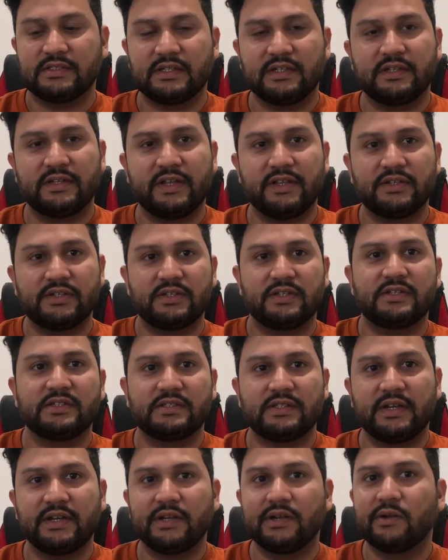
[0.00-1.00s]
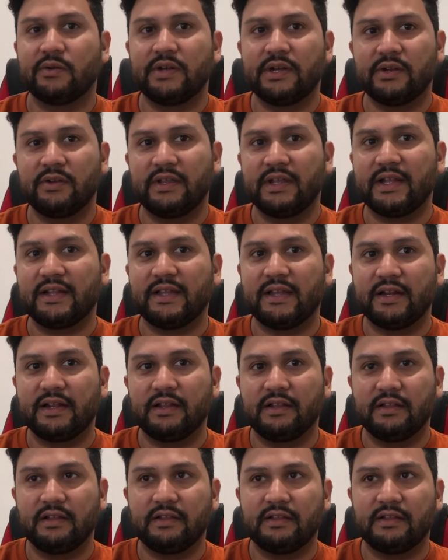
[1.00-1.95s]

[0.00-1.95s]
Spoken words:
contention is that you don't need to get that